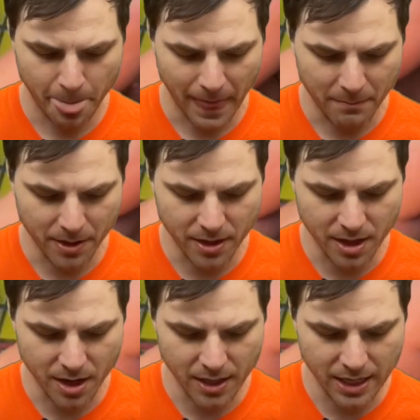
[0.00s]
but
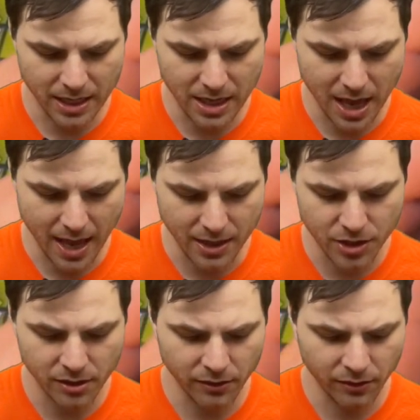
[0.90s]
none in the
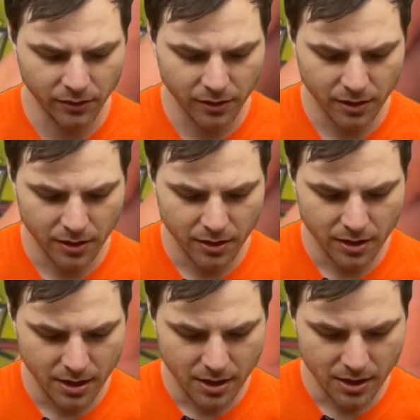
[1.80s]
edges.
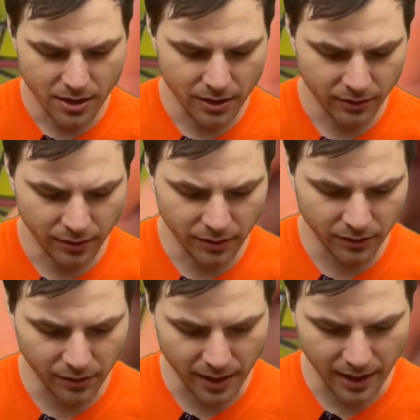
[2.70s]
This
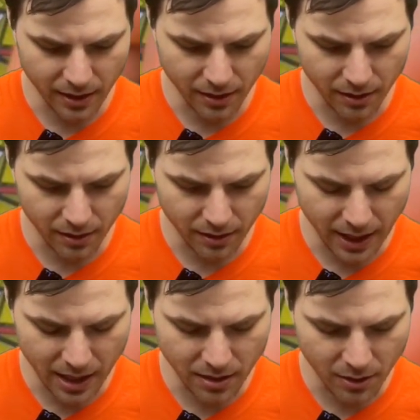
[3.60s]
is like,
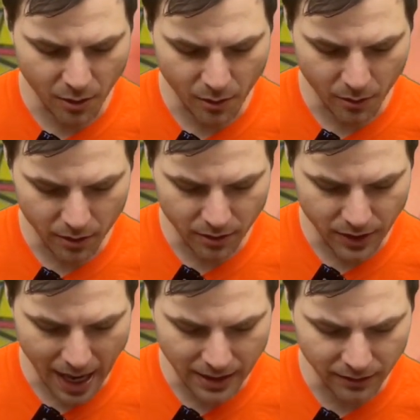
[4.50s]
and
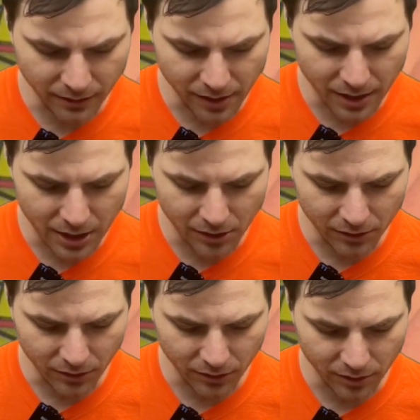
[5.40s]
that is the gear
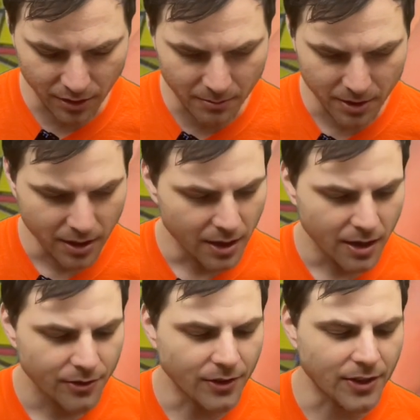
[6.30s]
system
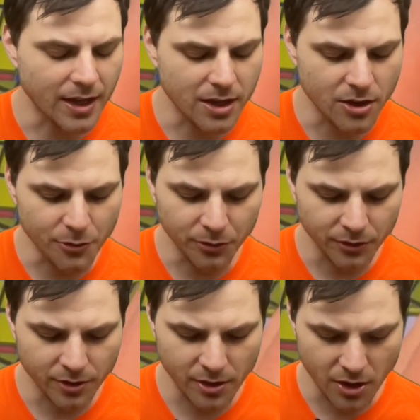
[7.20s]
that they used
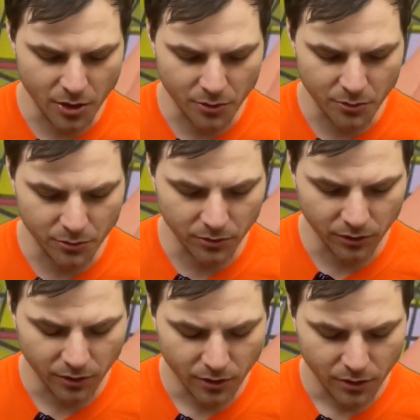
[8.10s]
to use
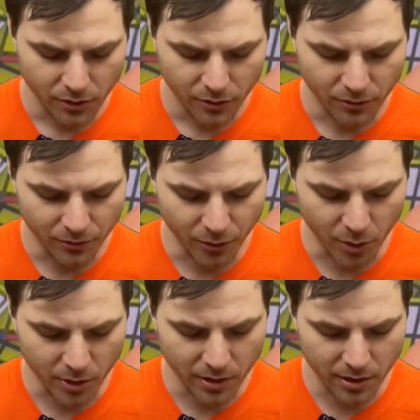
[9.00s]

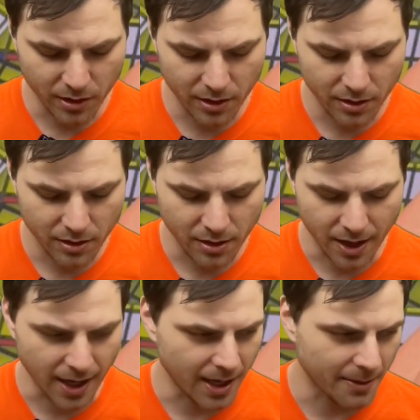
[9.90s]
for
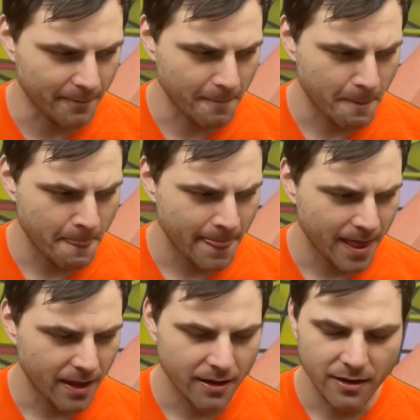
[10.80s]

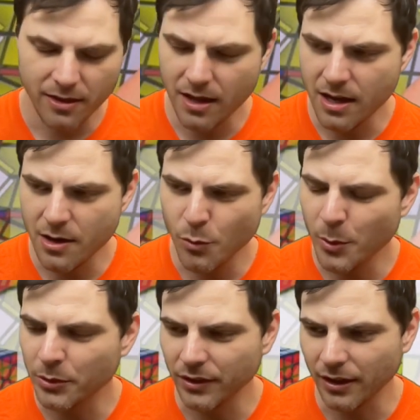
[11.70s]
the, what
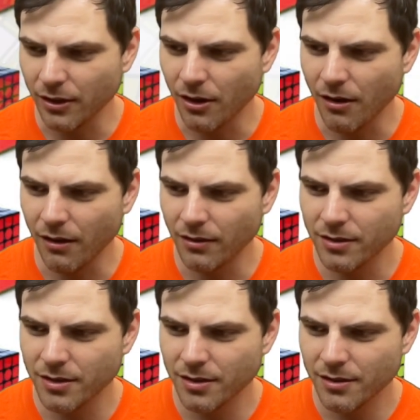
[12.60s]
was it called?
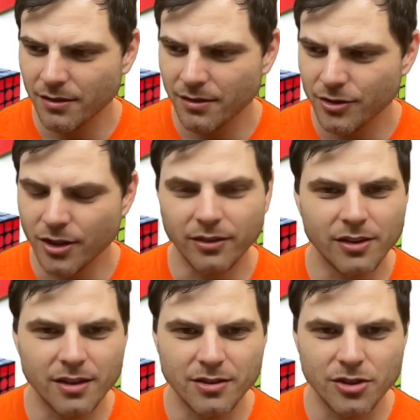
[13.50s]
Just the